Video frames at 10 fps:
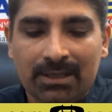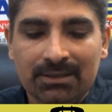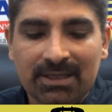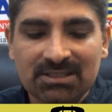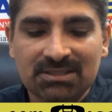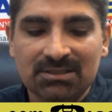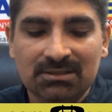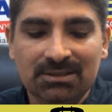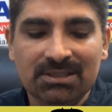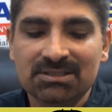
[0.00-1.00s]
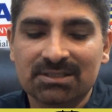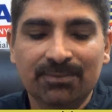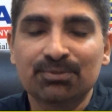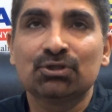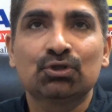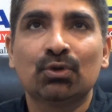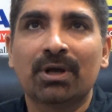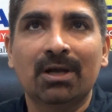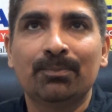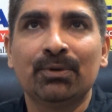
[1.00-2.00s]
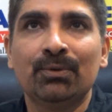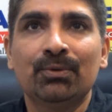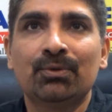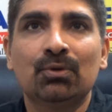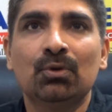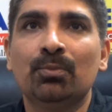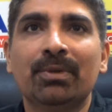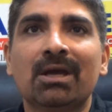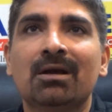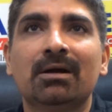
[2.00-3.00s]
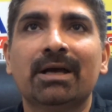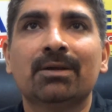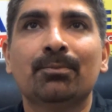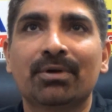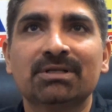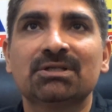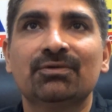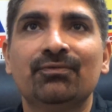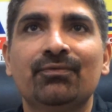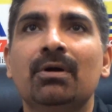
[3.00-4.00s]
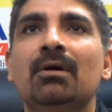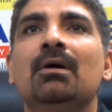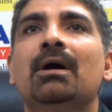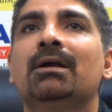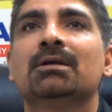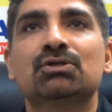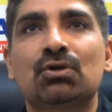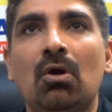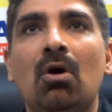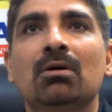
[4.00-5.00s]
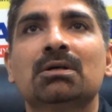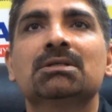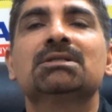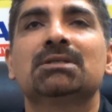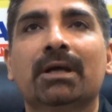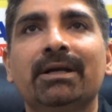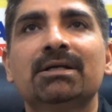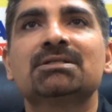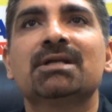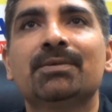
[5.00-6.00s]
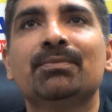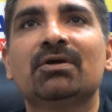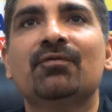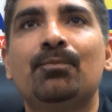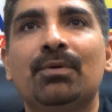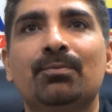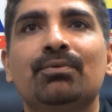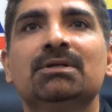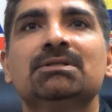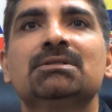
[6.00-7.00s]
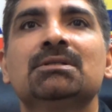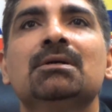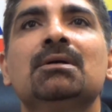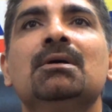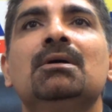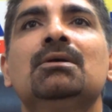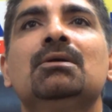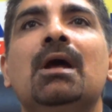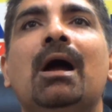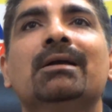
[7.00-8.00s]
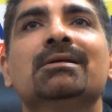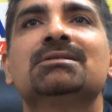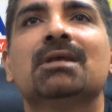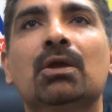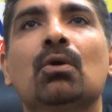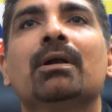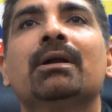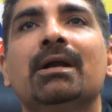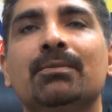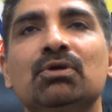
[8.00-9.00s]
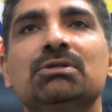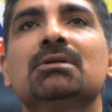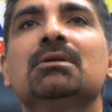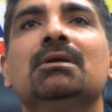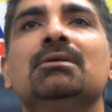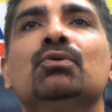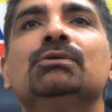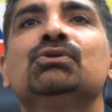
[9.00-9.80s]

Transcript: These tips should help you to make an impressive and a strong second statement of purpose and secure an admission in your